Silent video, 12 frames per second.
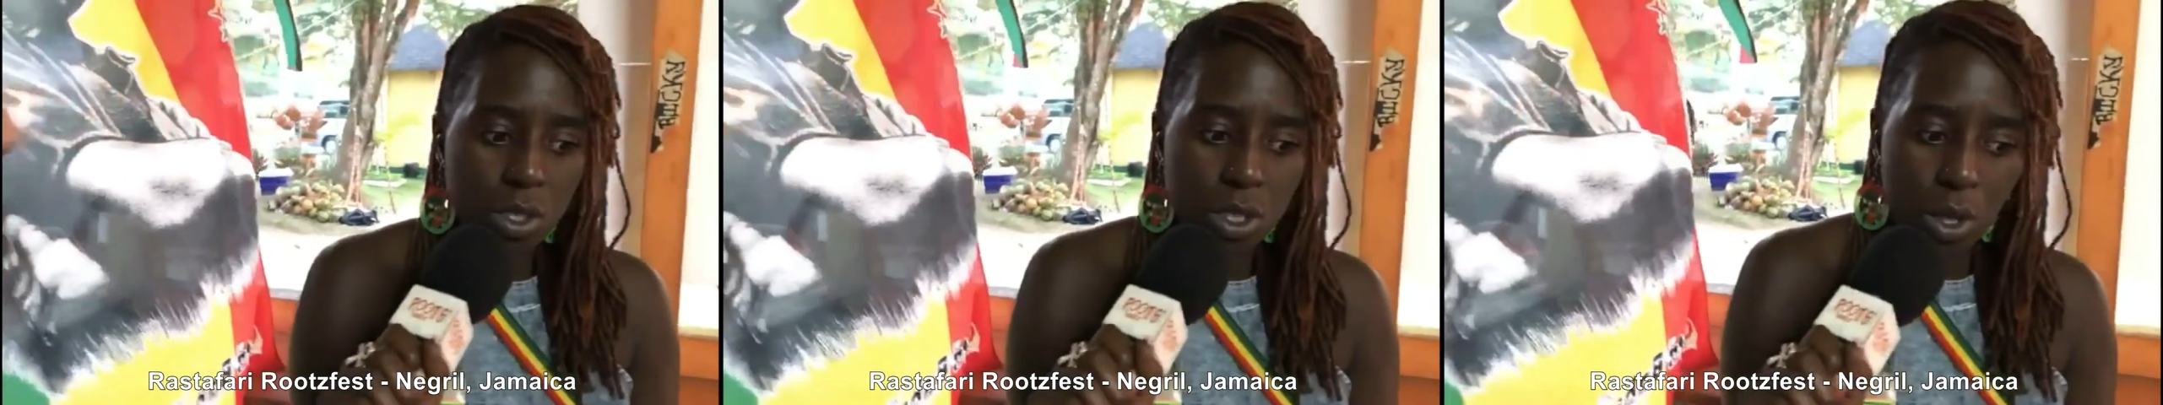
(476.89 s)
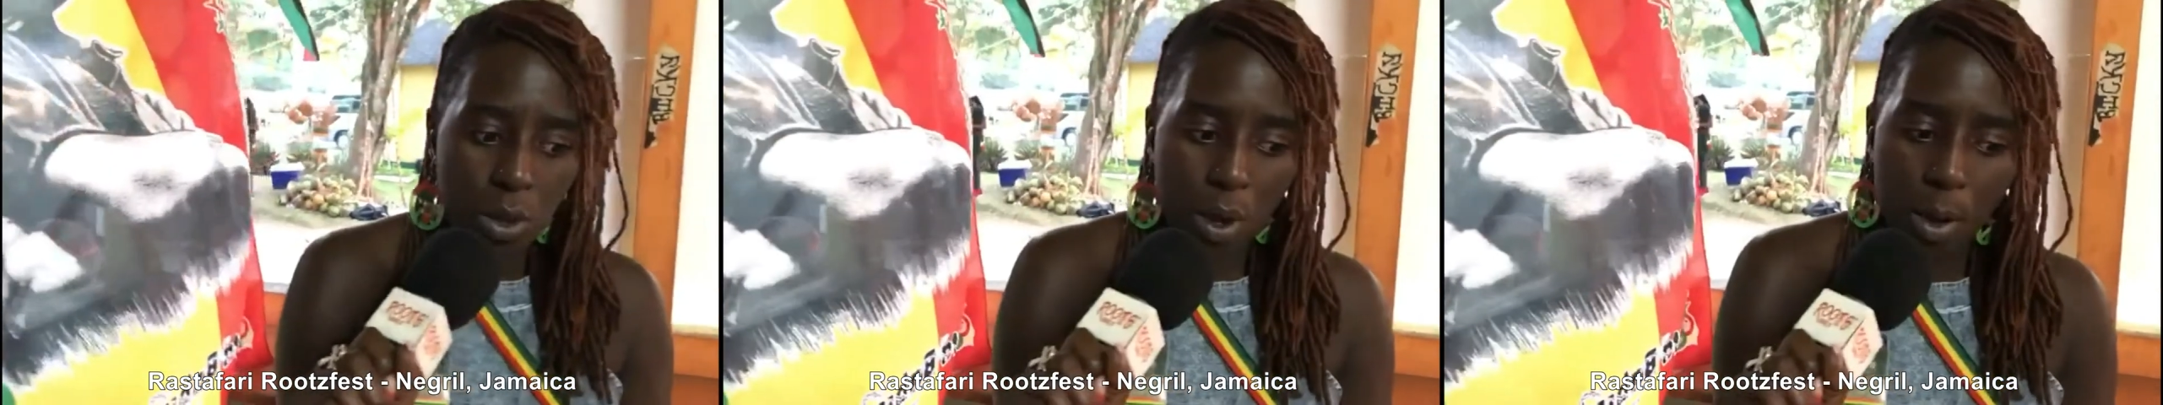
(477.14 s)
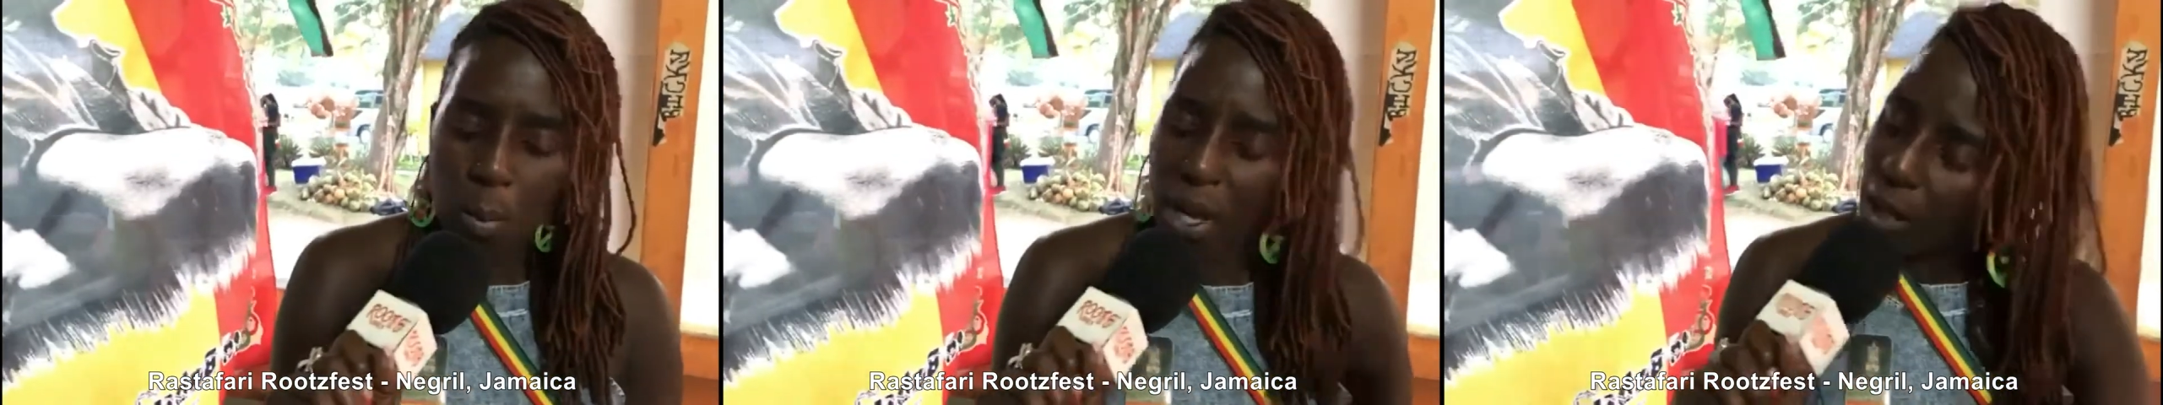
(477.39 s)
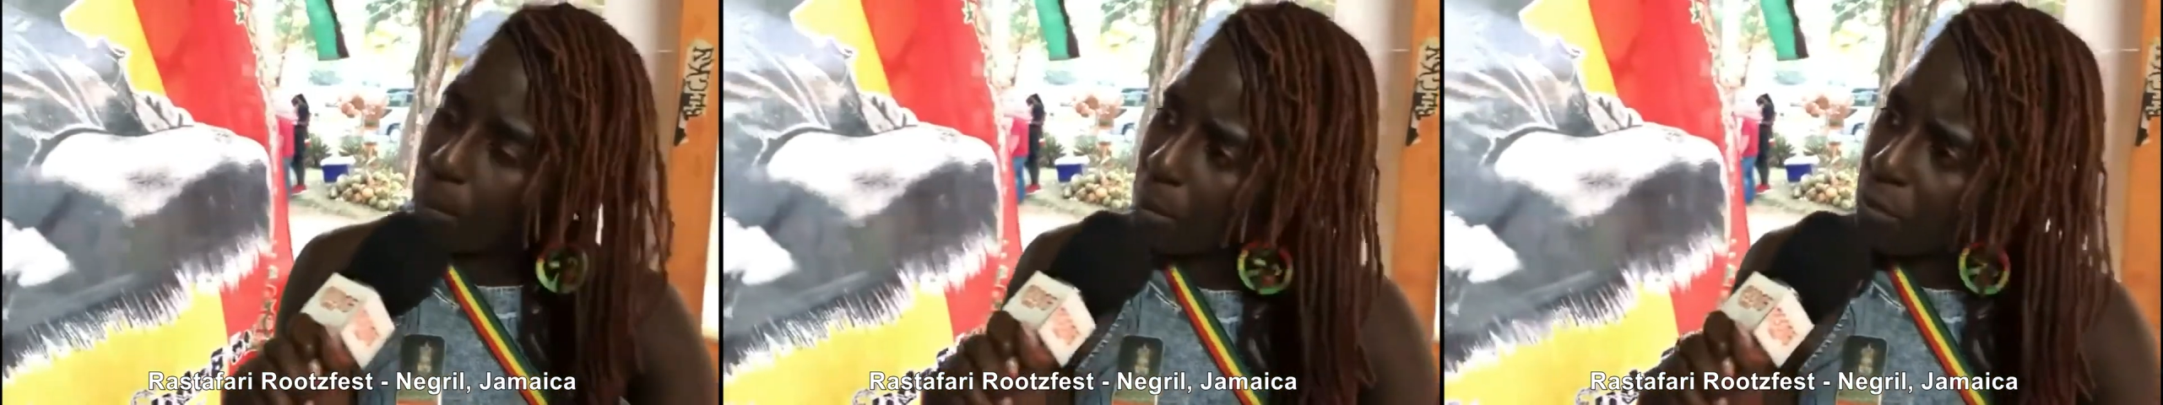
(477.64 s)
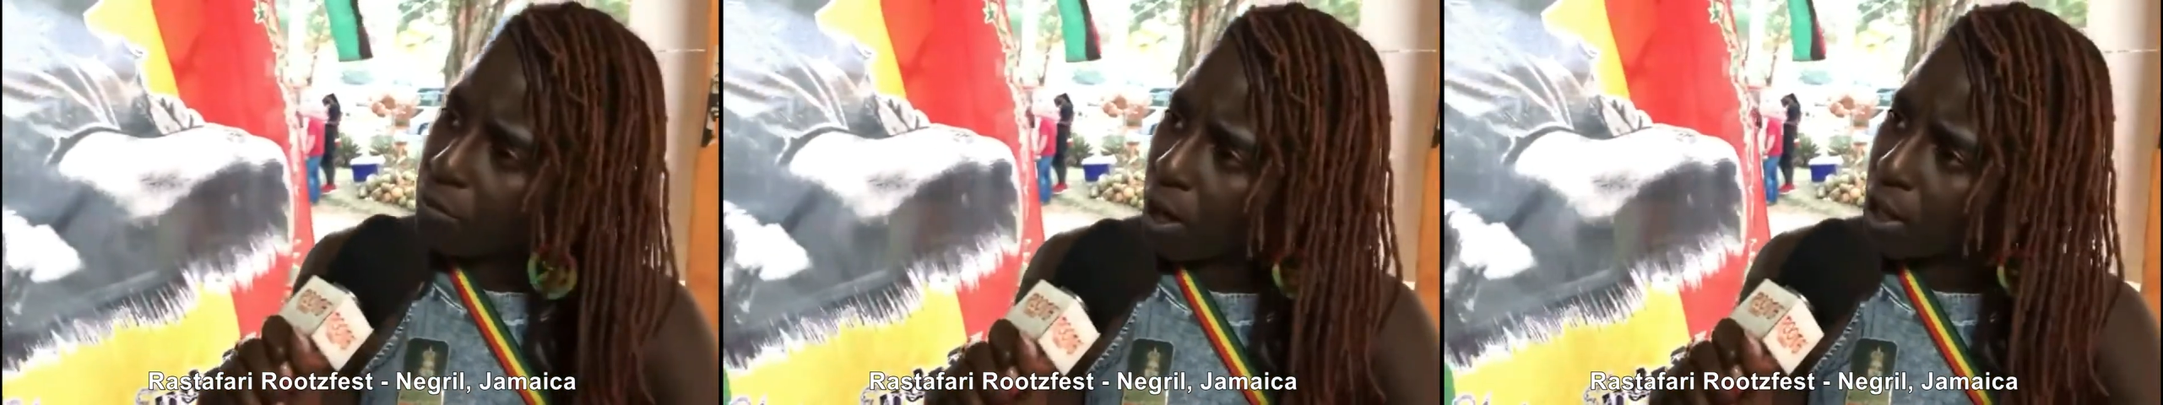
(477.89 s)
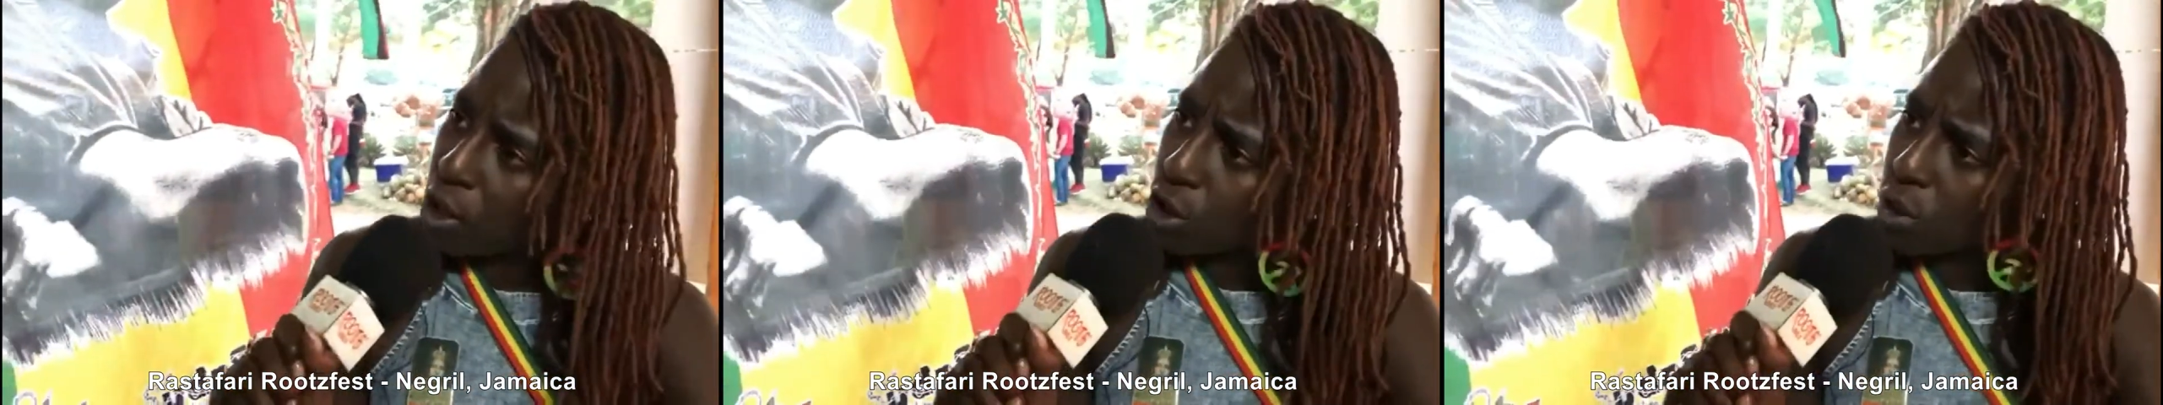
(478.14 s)
also, um, where can people
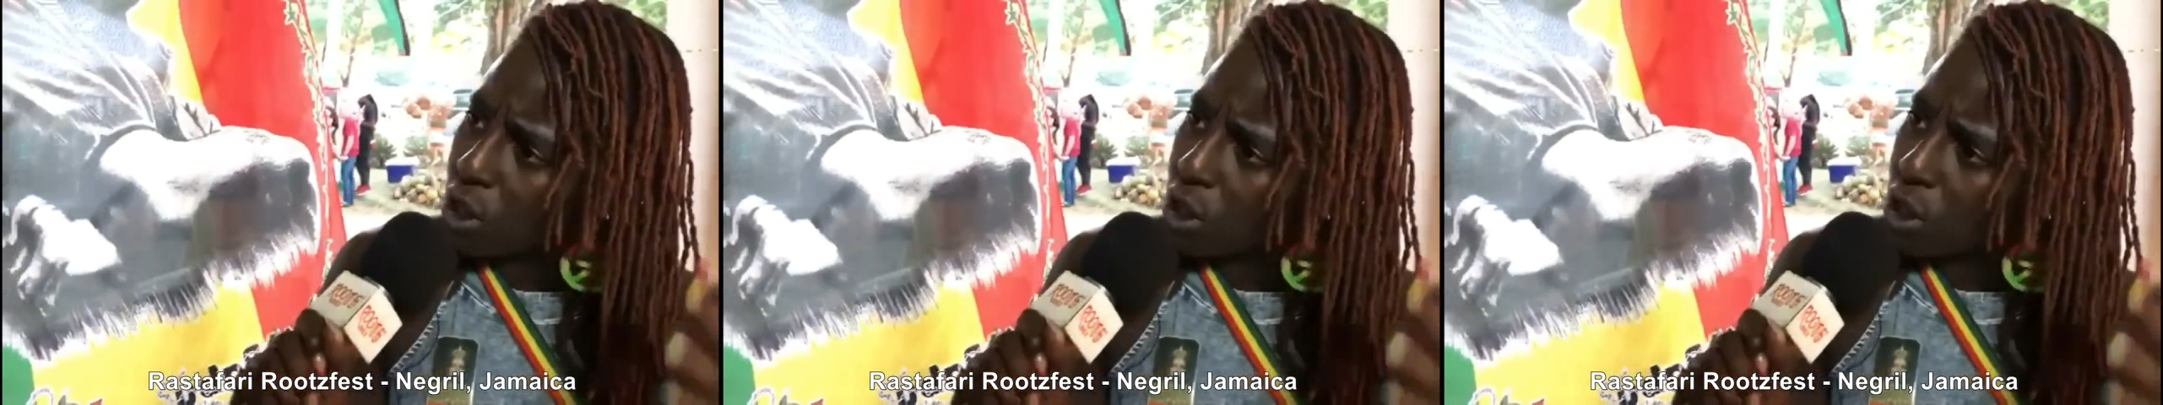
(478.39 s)
find you?